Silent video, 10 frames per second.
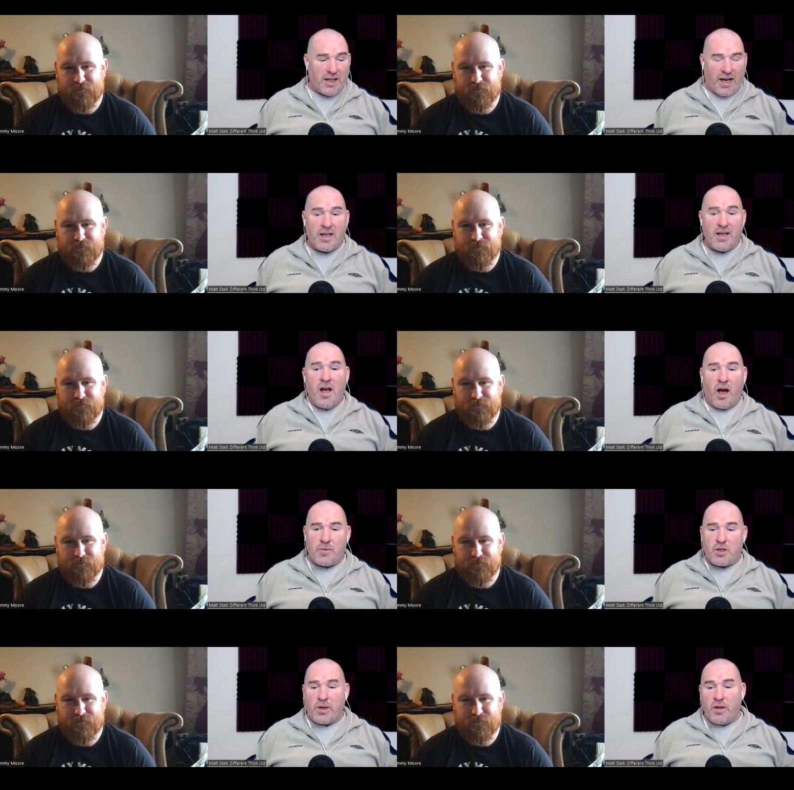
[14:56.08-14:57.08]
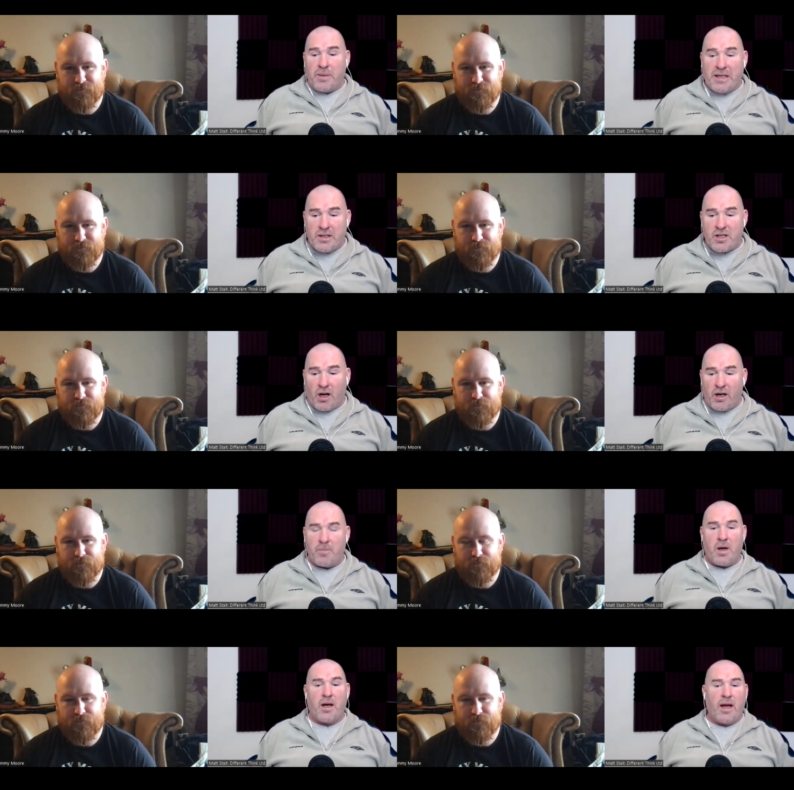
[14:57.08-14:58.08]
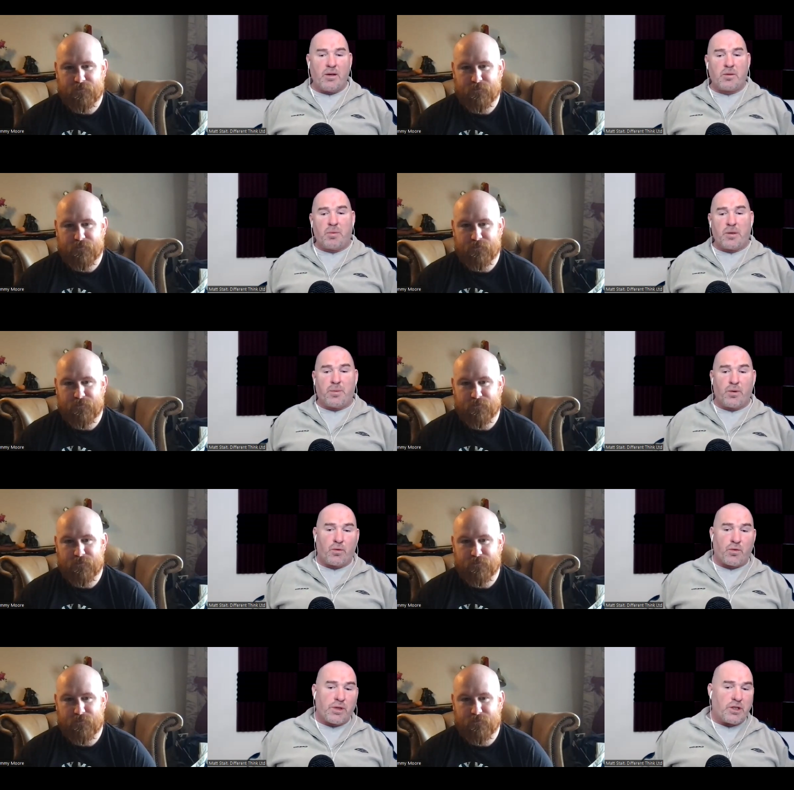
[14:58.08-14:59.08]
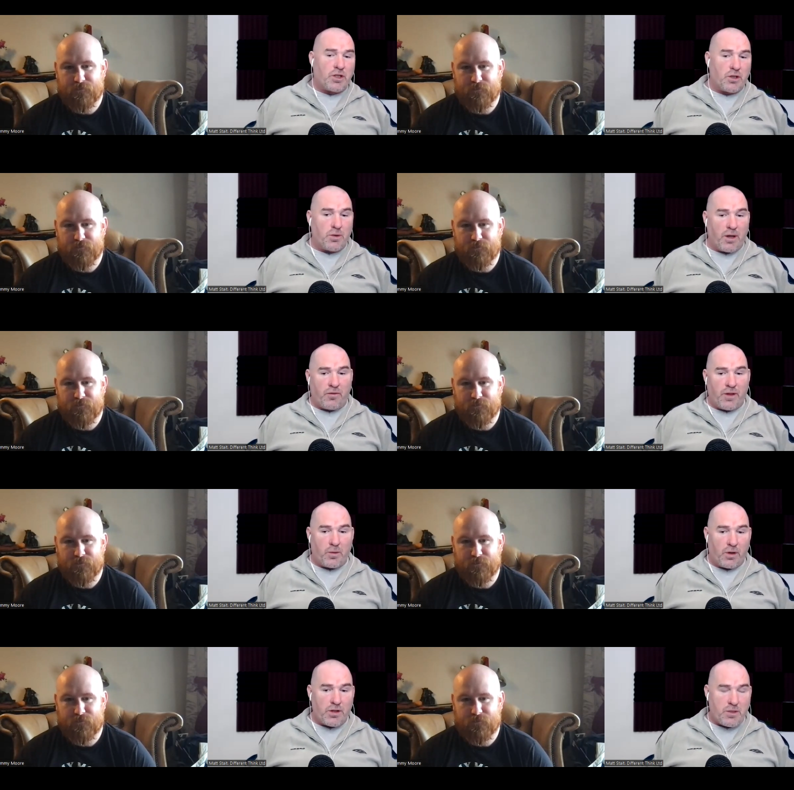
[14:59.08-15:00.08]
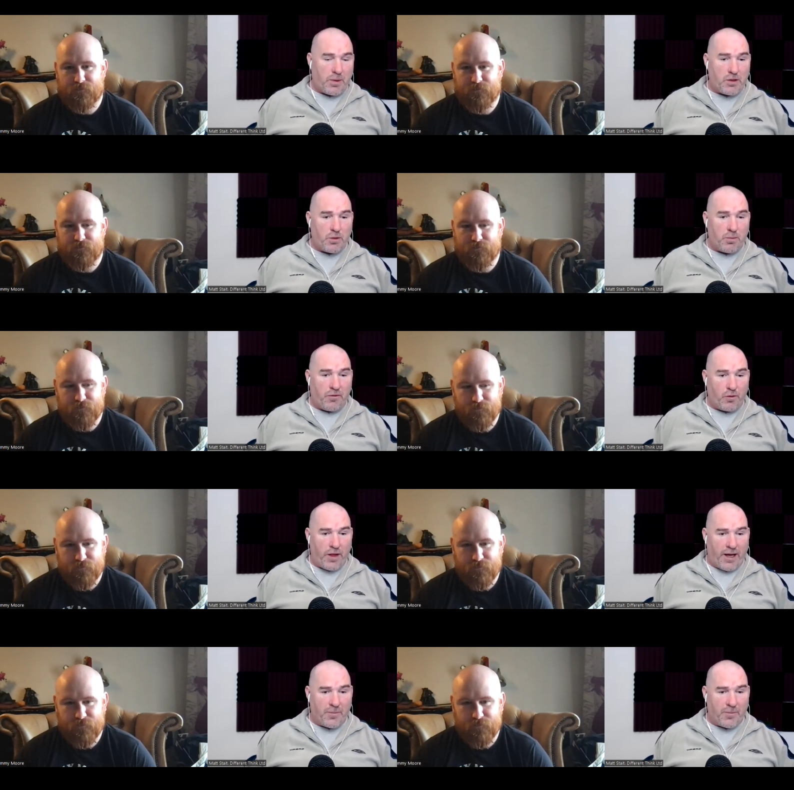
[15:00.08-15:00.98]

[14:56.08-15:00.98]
Speaker 1: in that. Um, so, in the meantime, uh, how can people reach you if they want to speak to you before